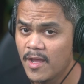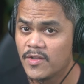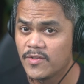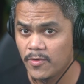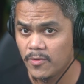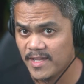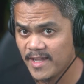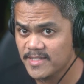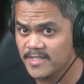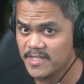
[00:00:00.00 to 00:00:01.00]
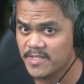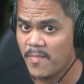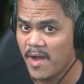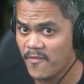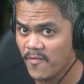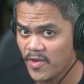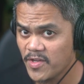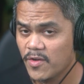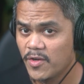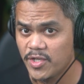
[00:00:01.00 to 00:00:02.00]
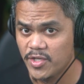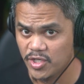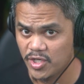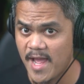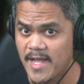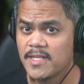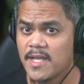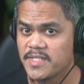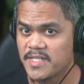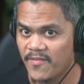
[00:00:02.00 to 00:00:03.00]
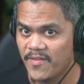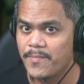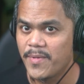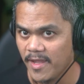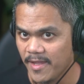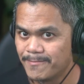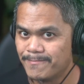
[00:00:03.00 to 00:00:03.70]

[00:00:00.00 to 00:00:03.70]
So let's test my voice on the Shure SM7B.